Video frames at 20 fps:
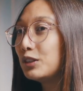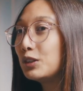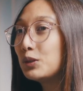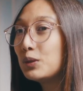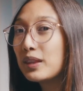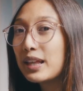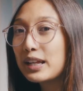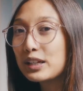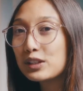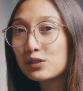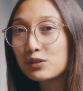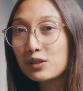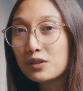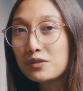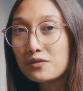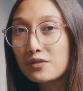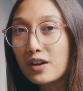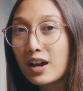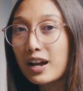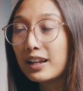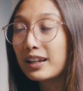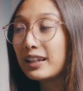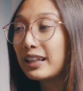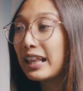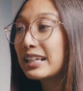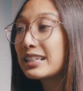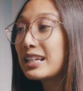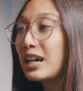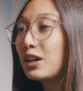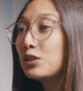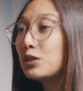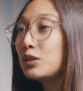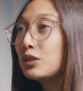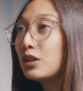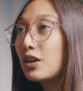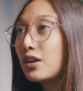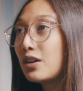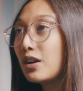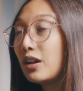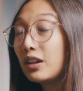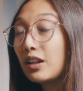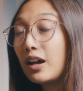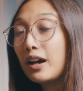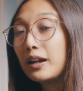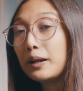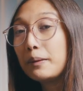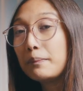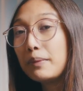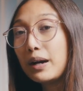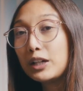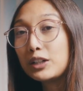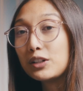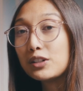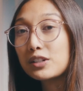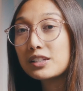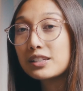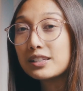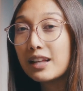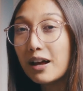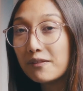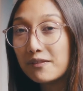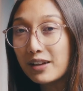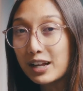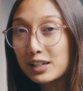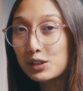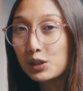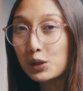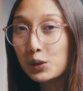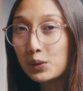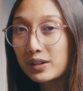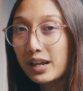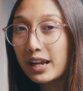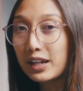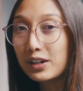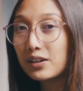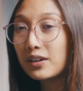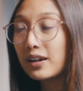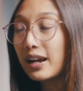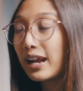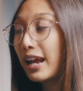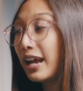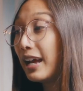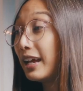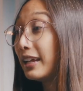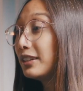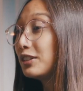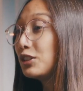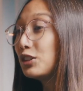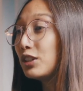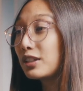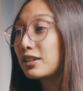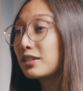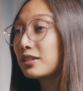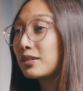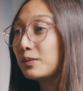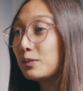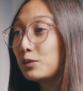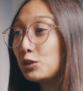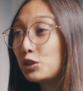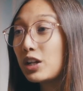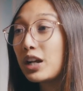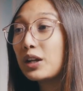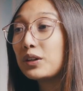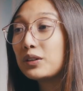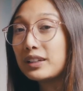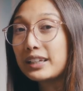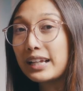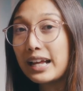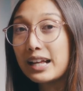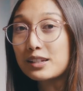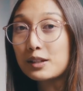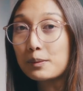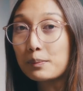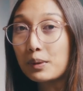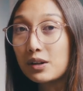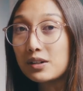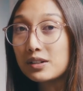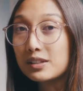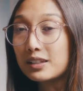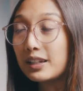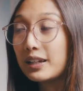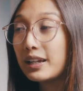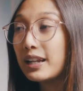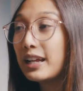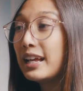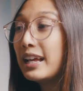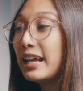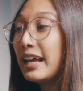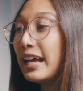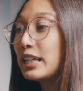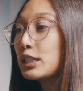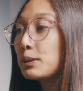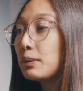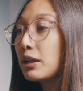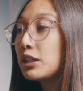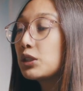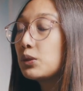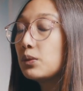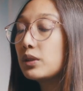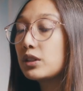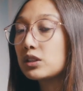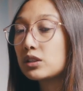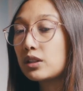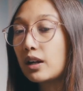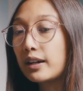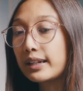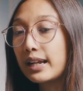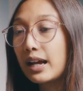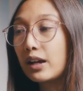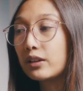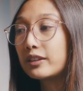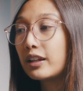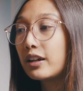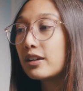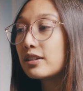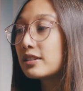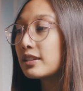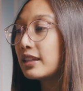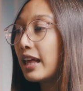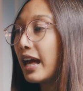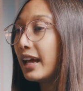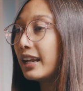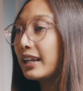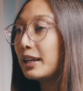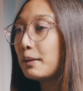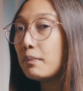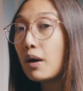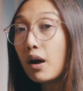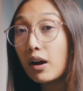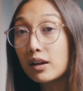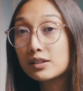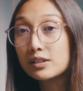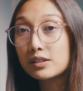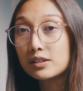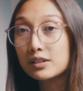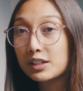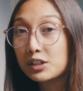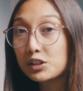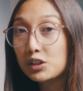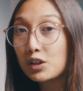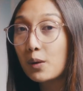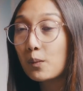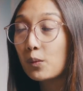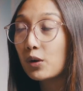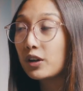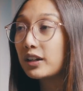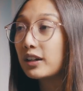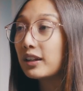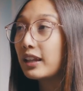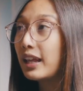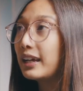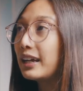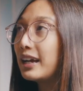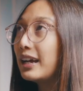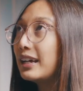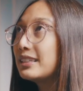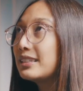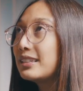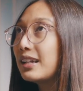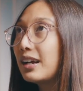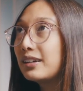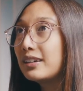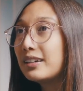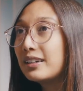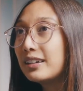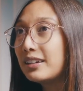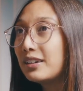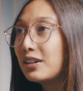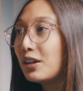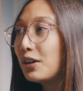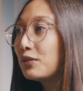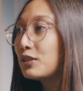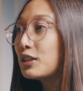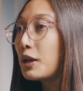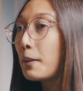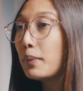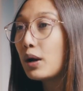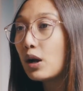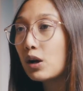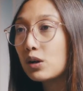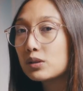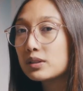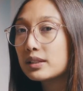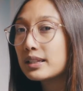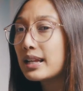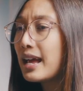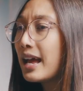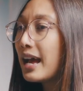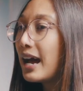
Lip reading: Do things for fun. That's how you learn a lot about yourself as a creator and just generally as a person. Especially when you're starting out, there's that imposter syndrome where you're like, it's not good enough to post.